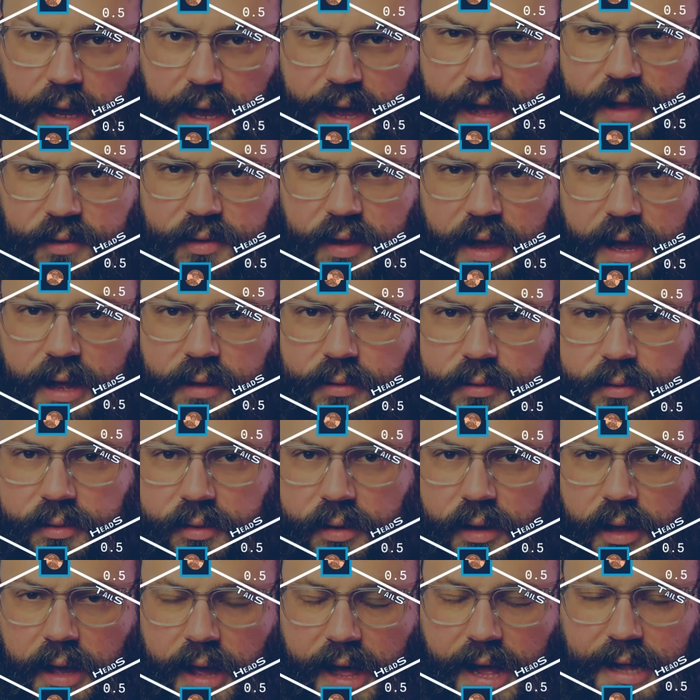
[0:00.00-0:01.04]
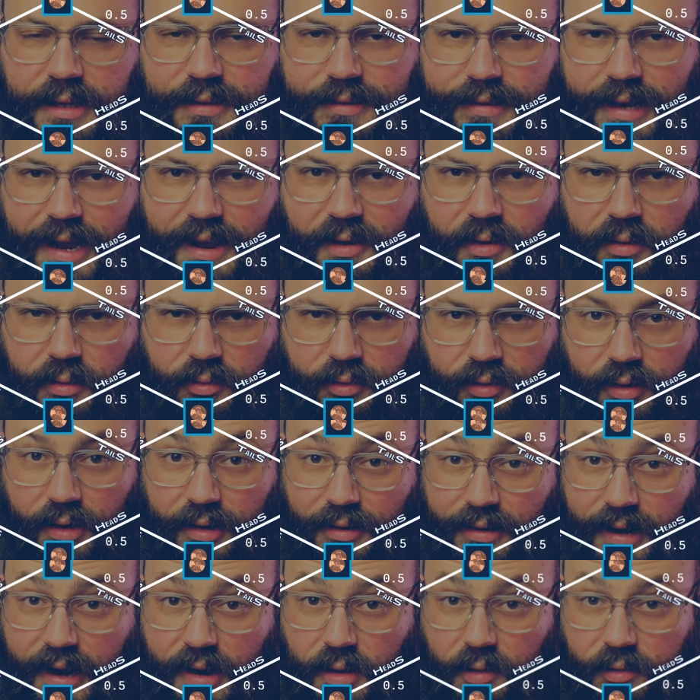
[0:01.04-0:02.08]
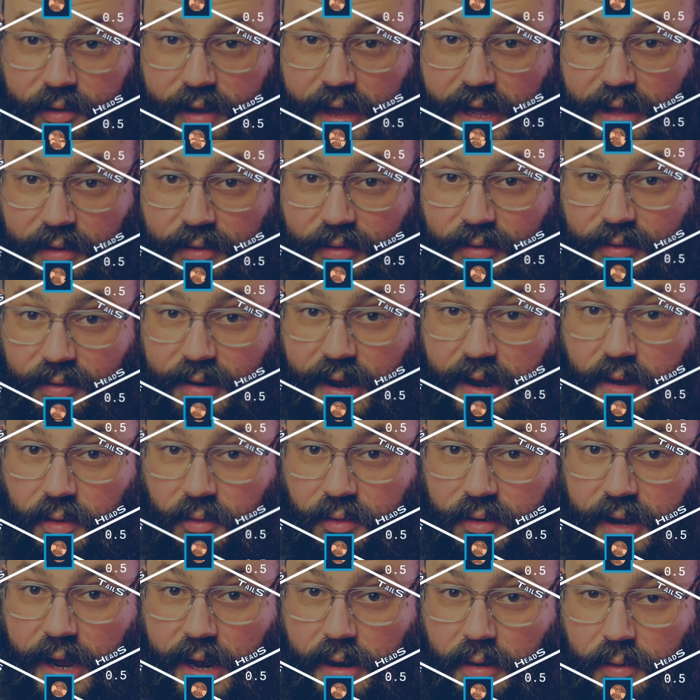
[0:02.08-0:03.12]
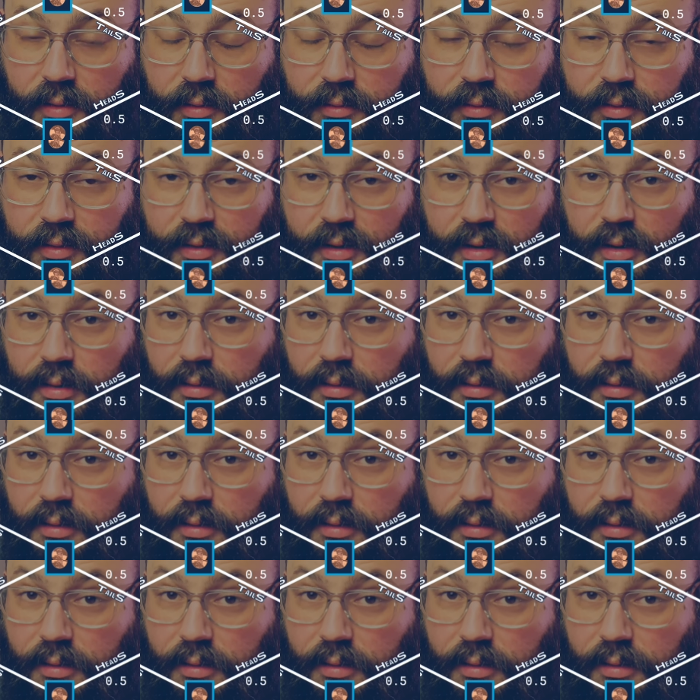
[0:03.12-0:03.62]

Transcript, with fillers: Heads, heads, heads, tails, tails, heads, tails, tails.